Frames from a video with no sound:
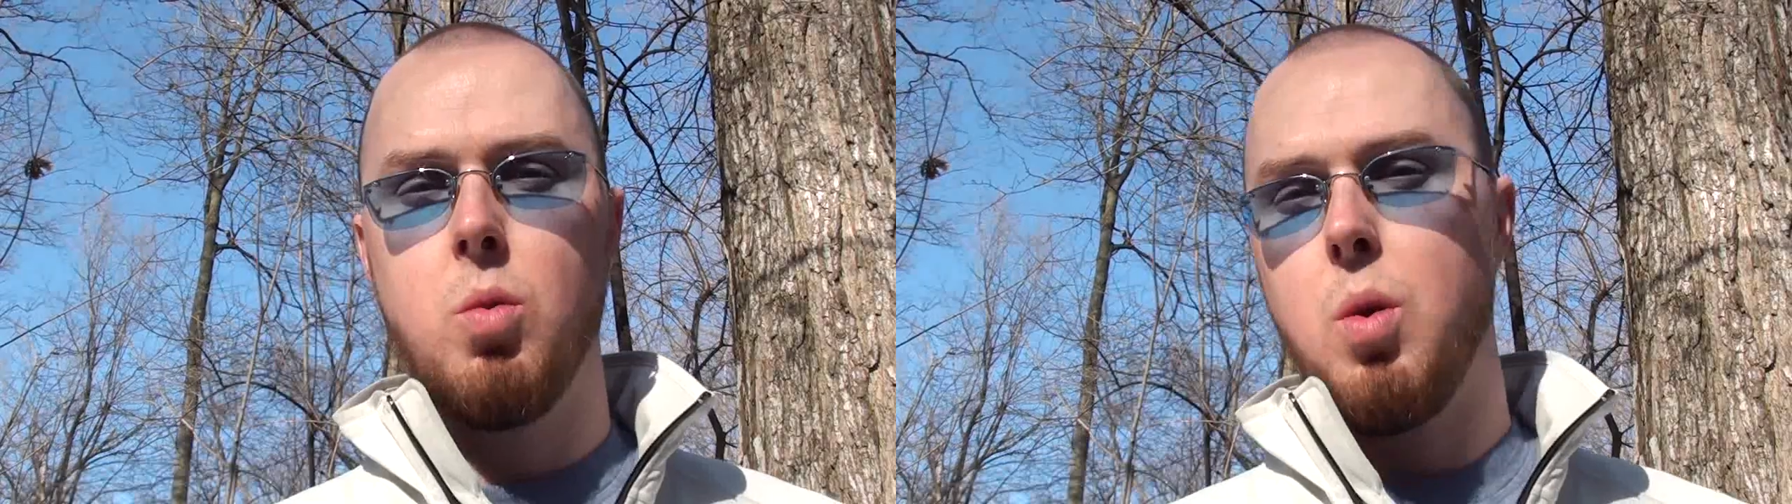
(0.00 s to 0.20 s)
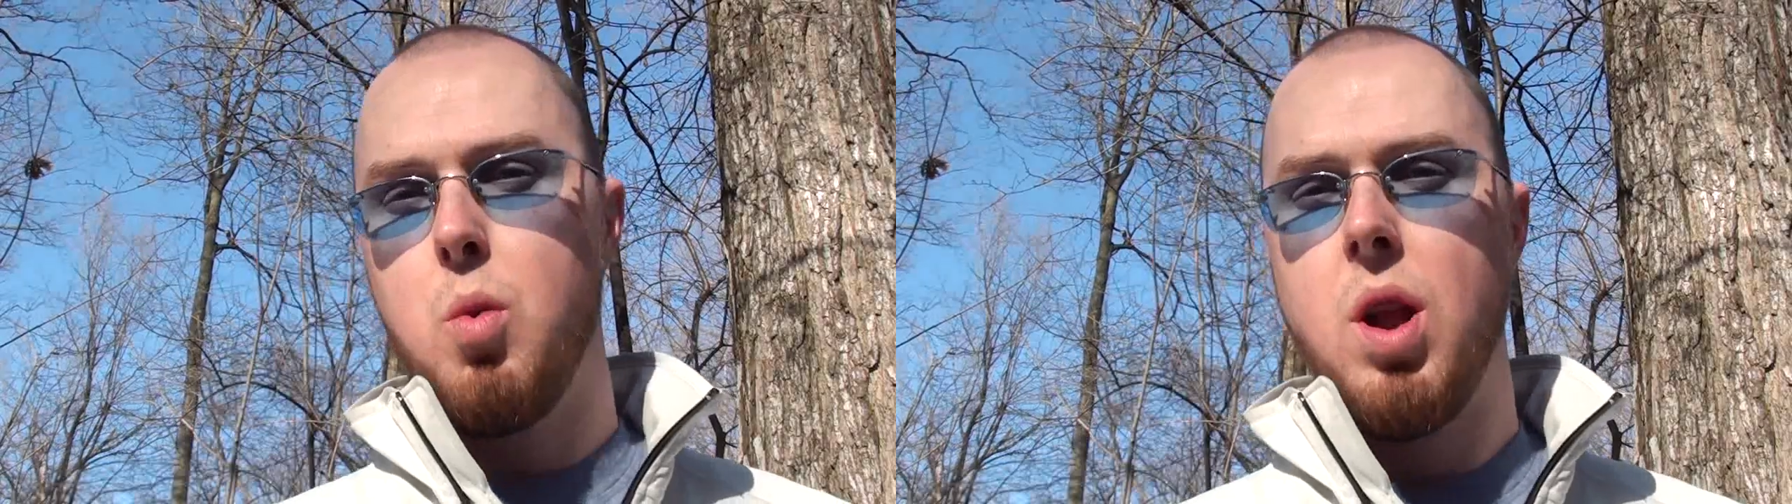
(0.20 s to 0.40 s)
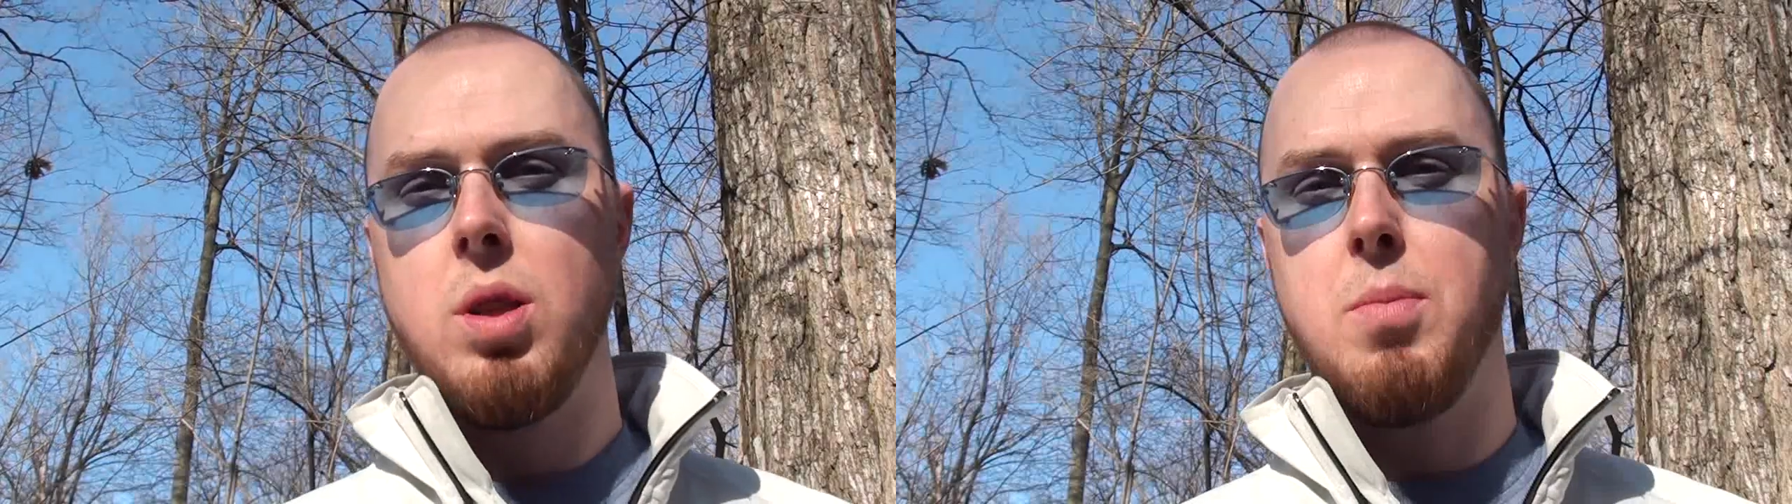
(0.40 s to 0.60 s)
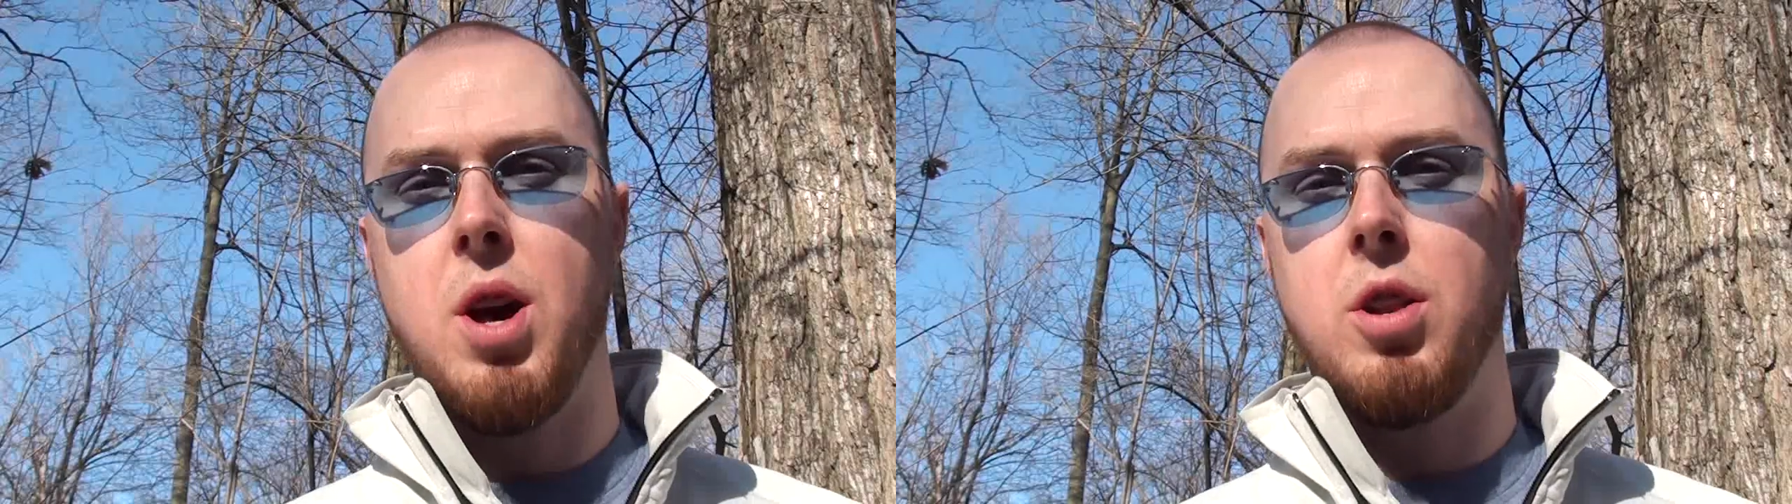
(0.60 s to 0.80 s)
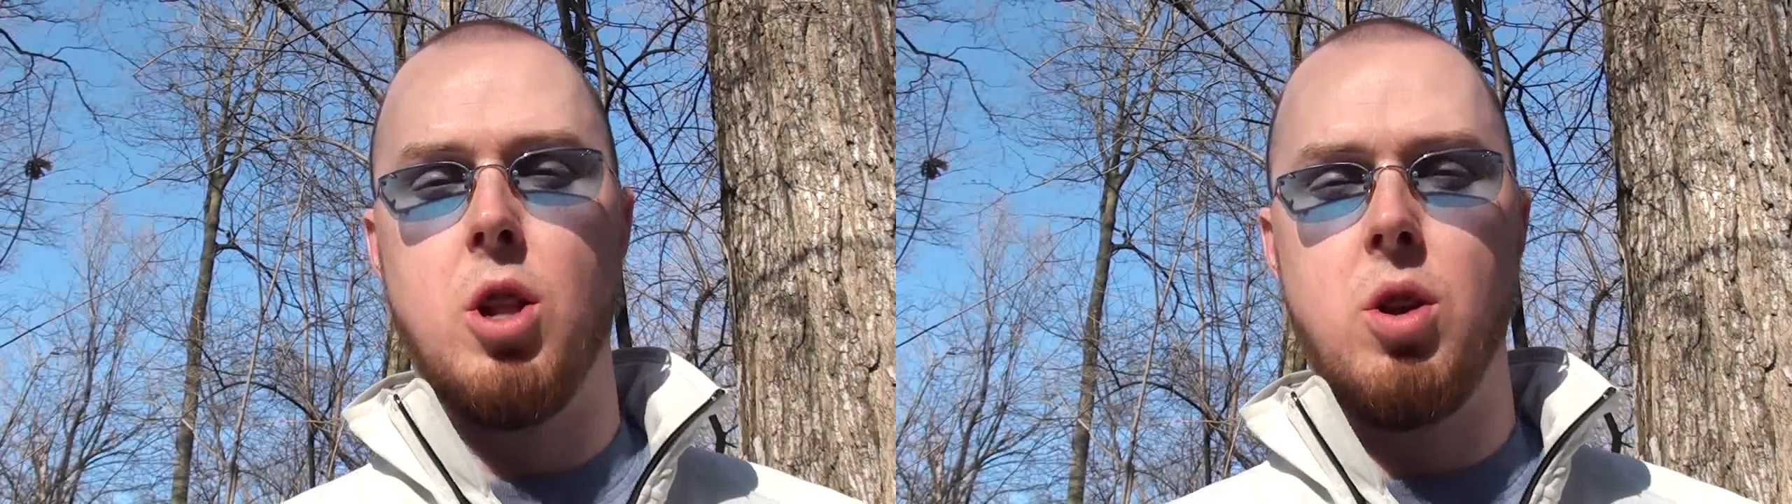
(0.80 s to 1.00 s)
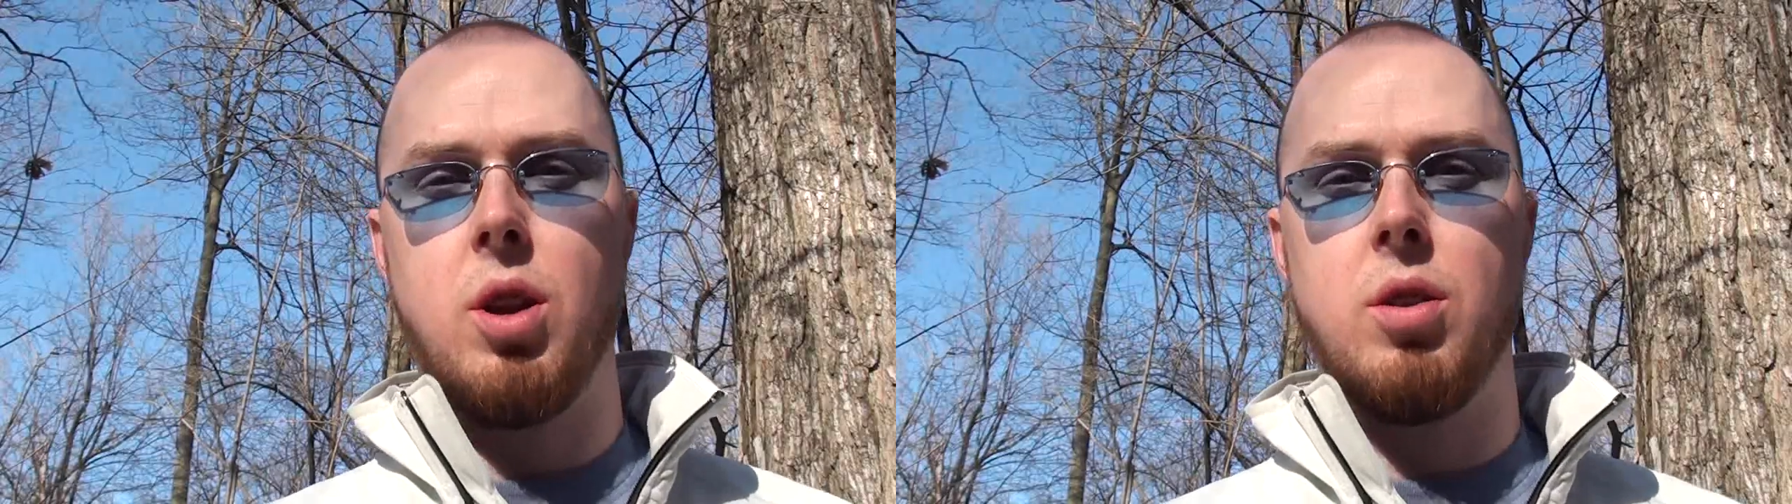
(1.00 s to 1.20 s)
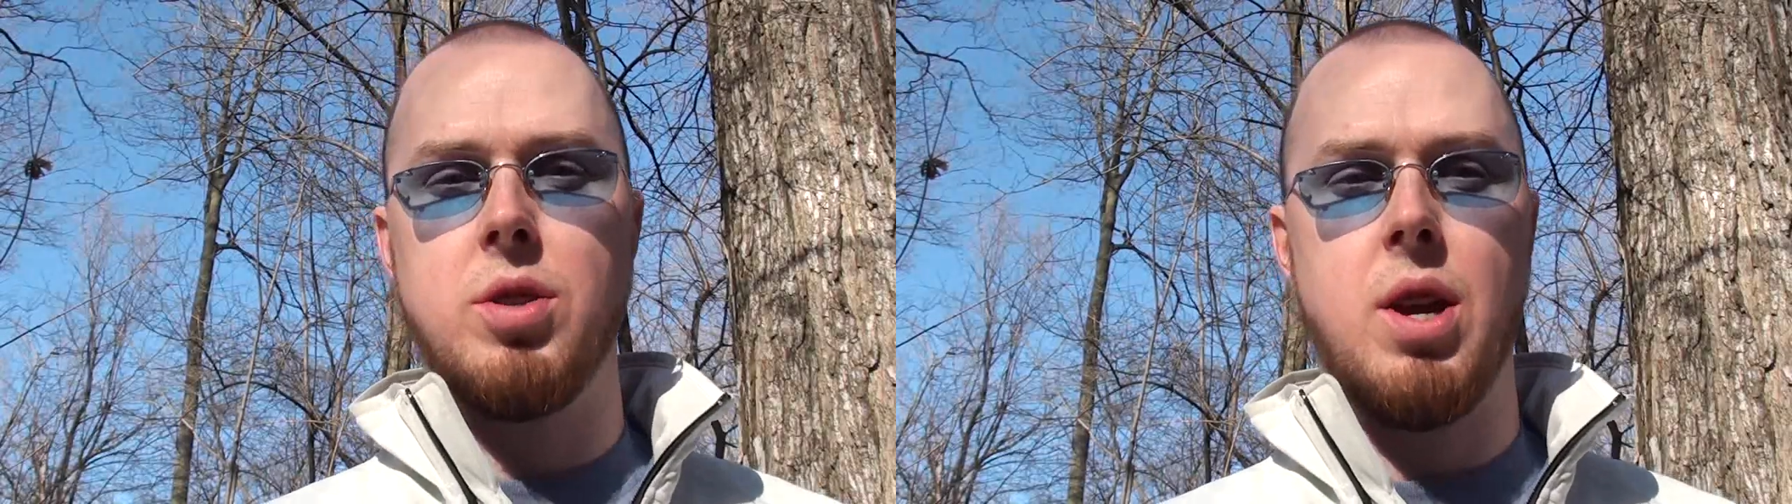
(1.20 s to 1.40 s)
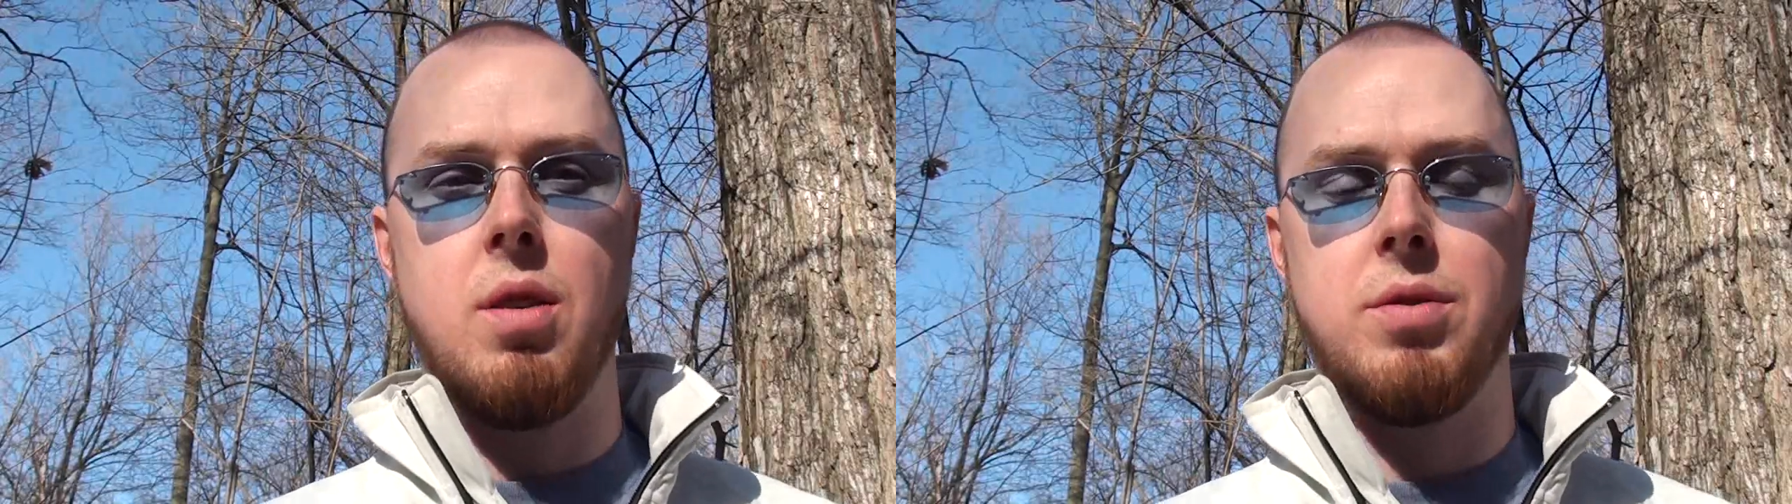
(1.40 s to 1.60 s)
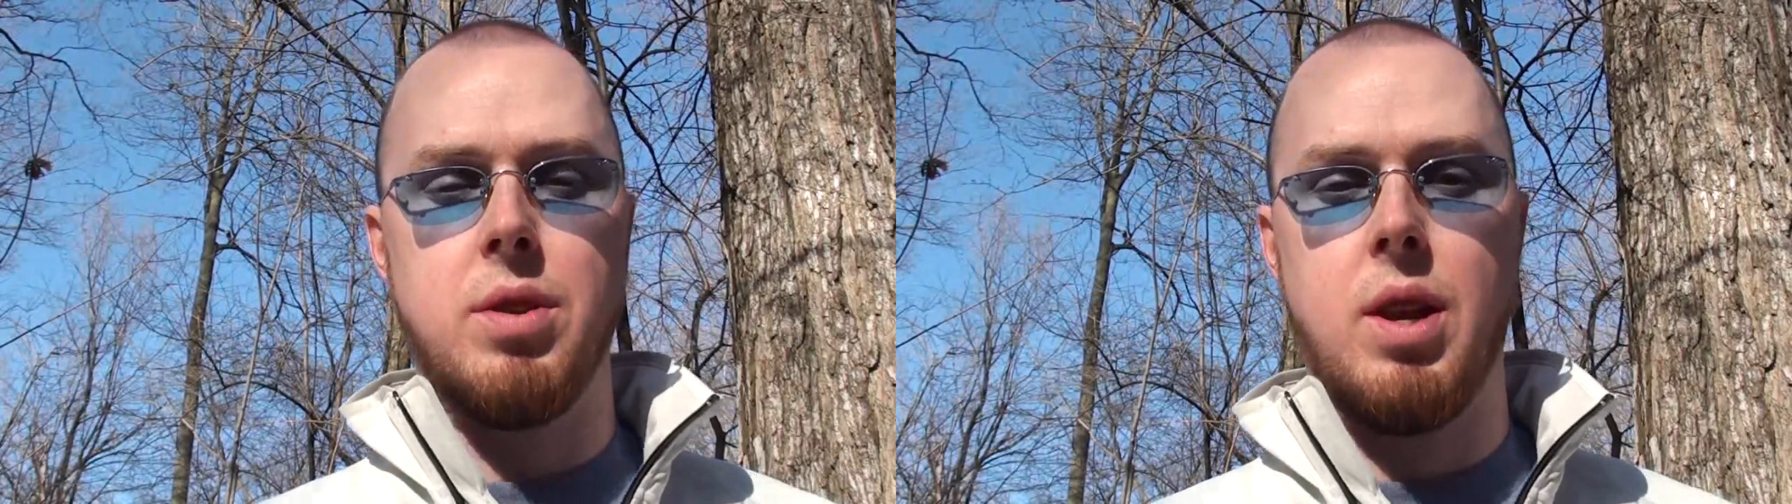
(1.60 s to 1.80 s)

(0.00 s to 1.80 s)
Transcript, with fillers: We rarely bother to look at ourselves